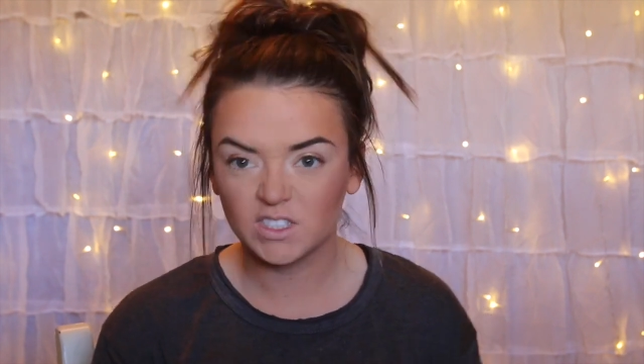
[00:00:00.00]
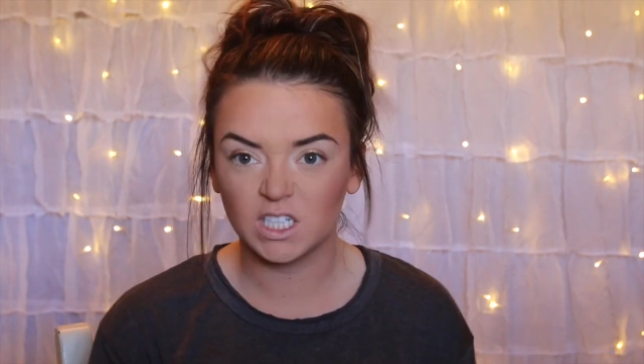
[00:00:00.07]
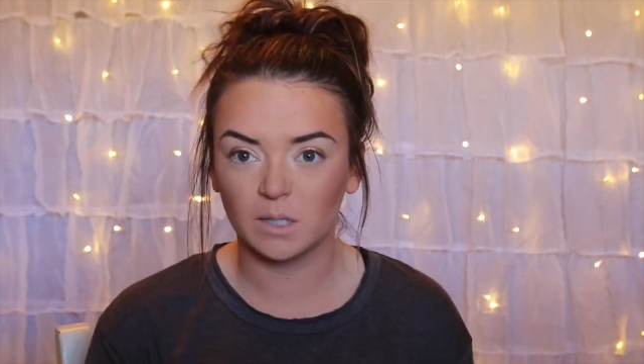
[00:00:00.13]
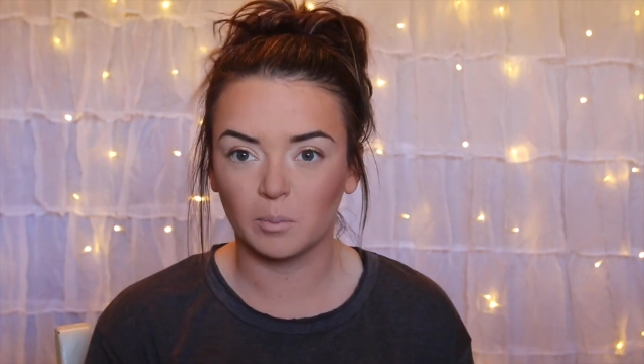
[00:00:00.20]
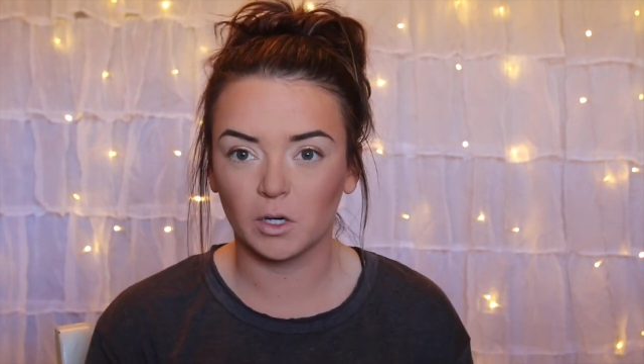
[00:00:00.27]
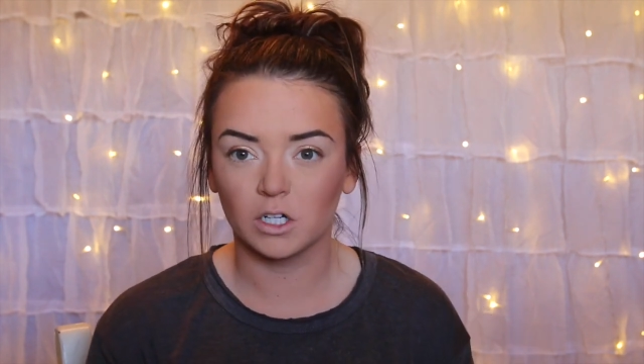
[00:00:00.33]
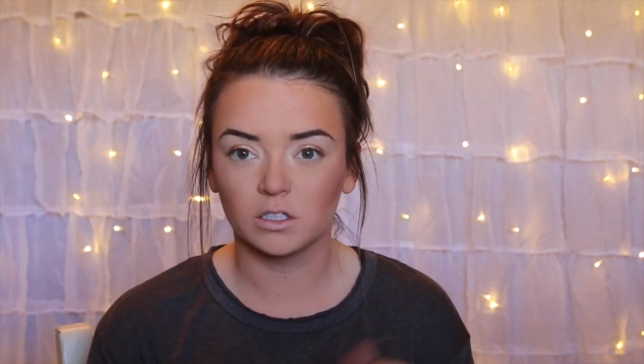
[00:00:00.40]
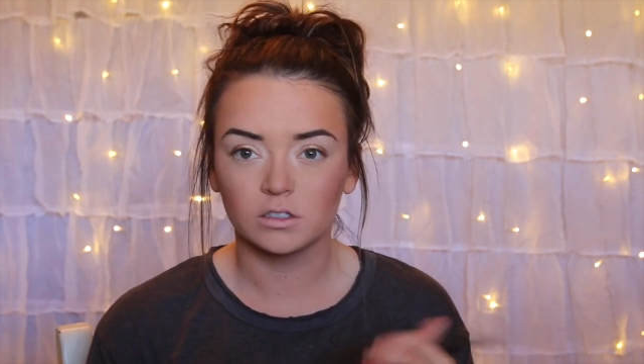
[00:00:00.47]

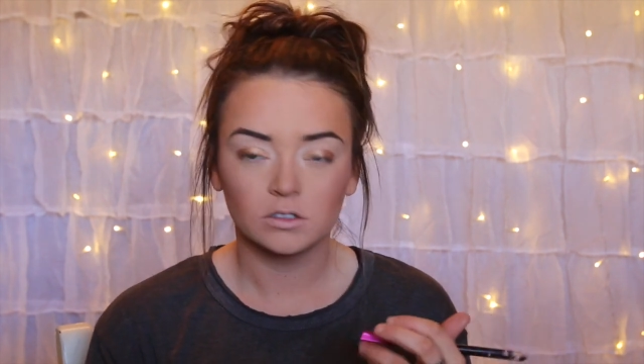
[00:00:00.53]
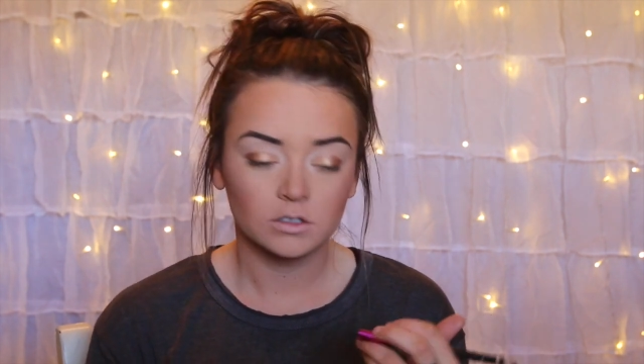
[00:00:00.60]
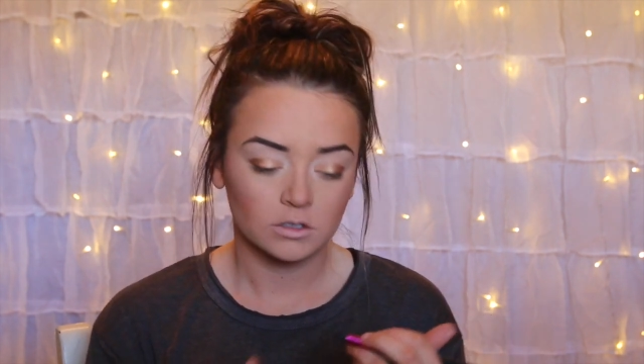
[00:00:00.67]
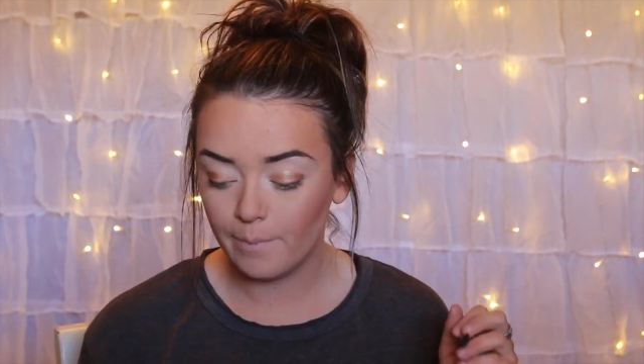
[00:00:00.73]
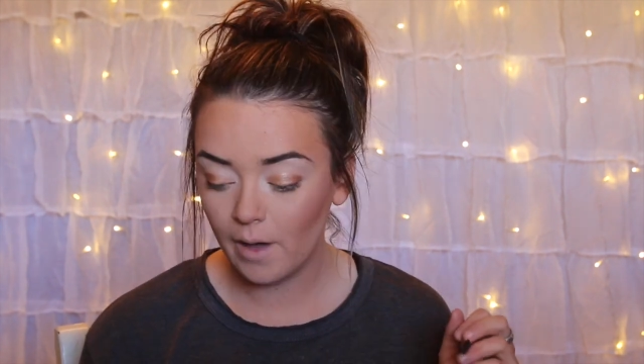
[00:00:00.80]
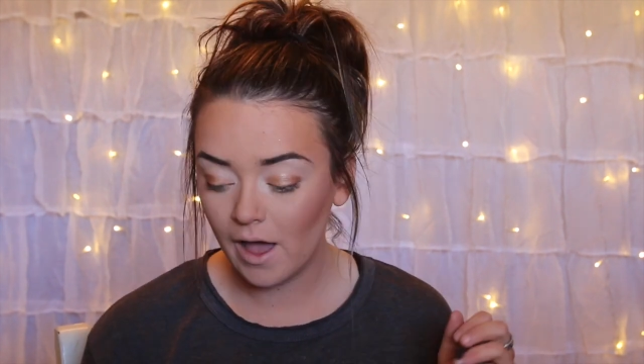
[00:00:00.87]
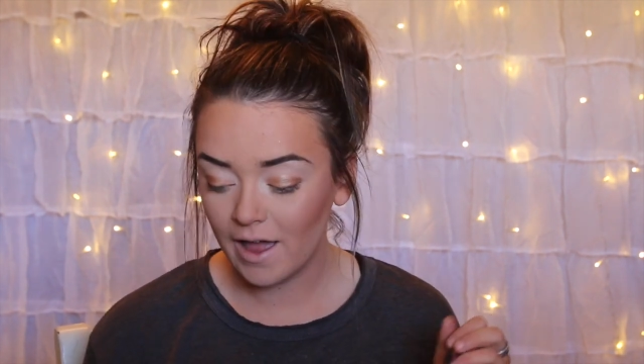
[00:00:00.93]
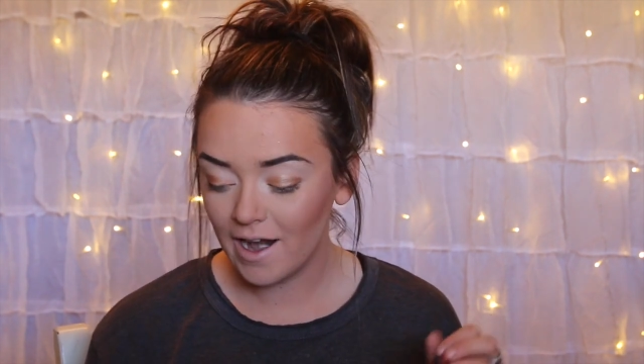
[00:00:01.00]
copper.
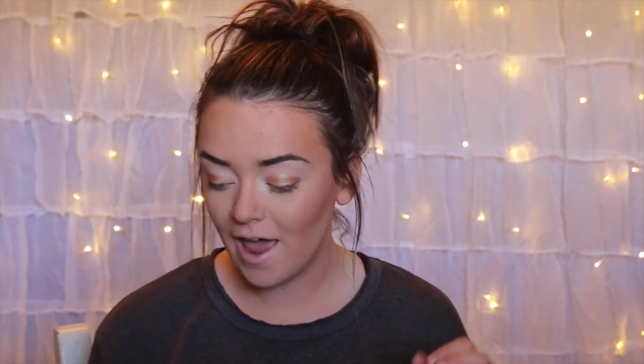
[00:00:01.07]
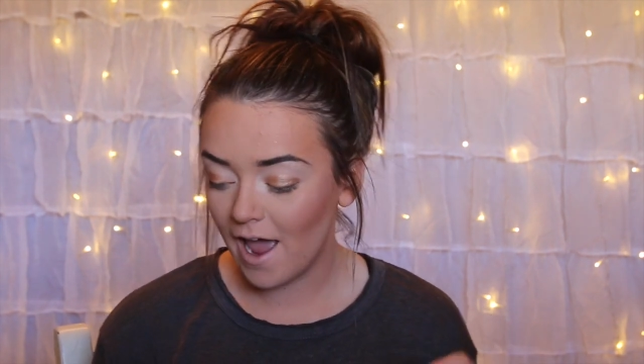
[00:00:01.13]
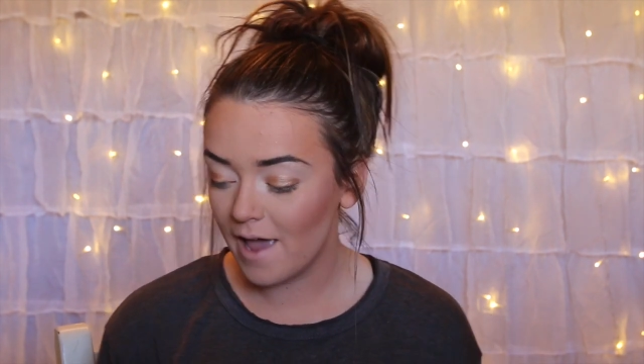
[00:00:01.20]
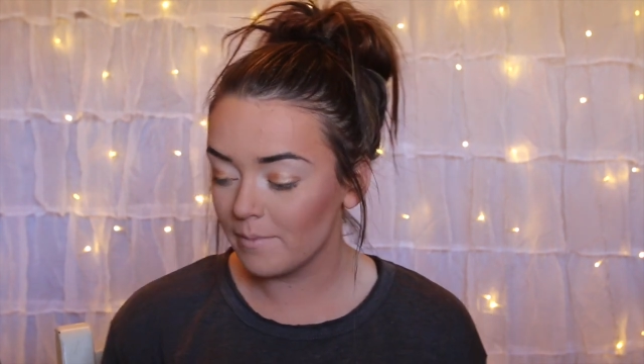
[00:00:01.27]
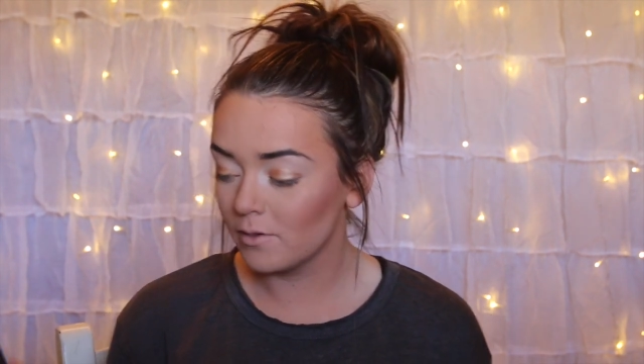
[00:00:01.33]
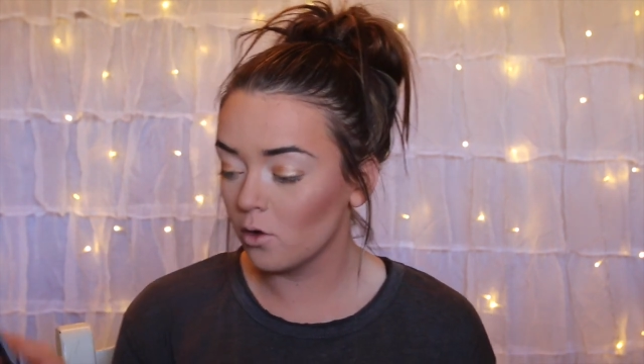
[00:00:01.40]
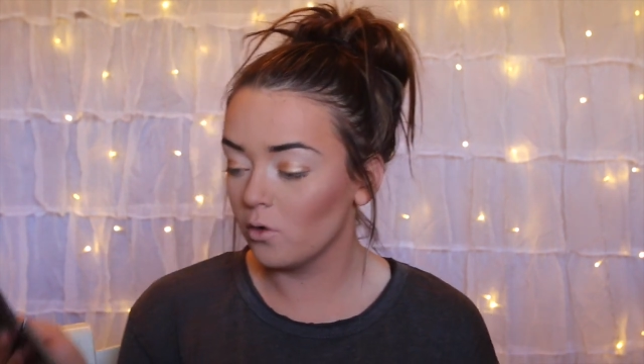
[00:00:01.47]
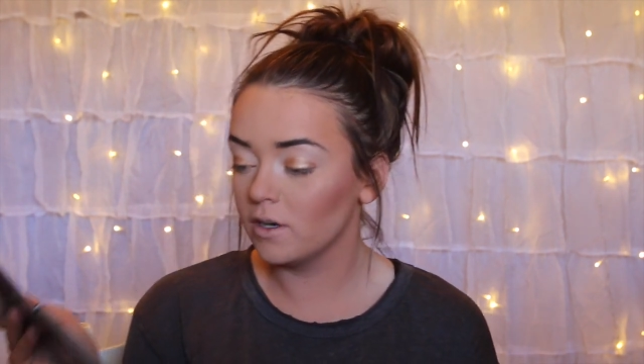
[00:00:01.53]
But
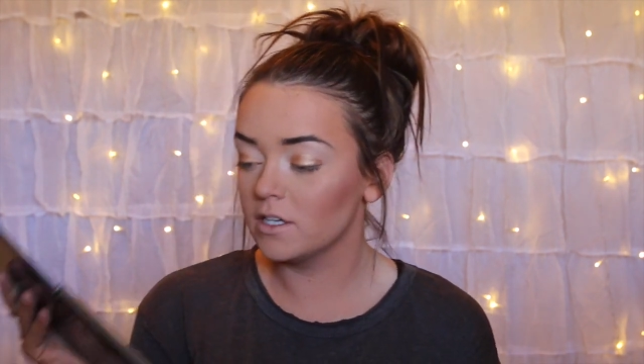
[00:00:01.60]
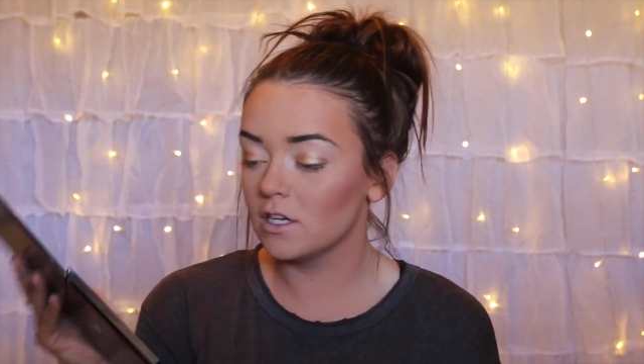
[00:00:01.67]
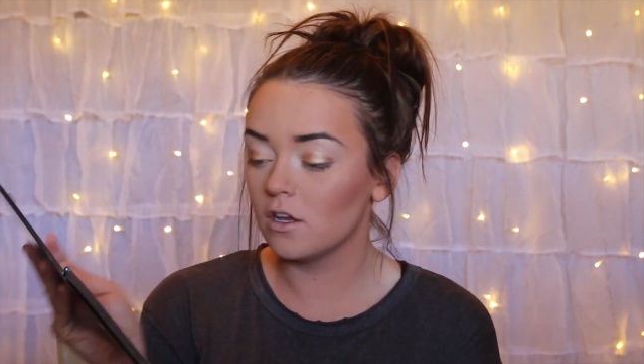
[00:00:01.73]
I'm going